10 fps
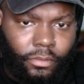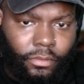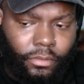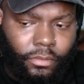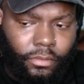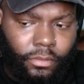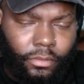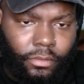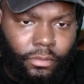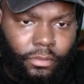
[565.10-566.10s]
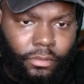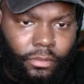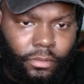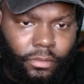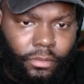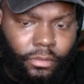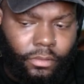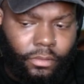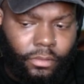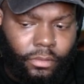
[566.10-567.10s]

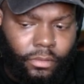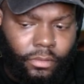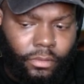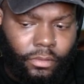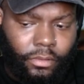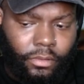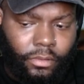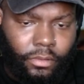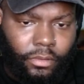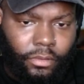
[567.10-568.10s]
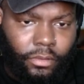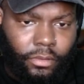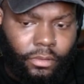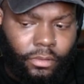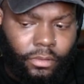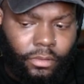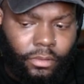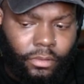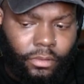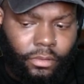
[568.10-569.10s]

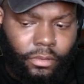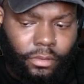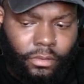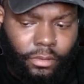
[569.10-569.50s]
(silent)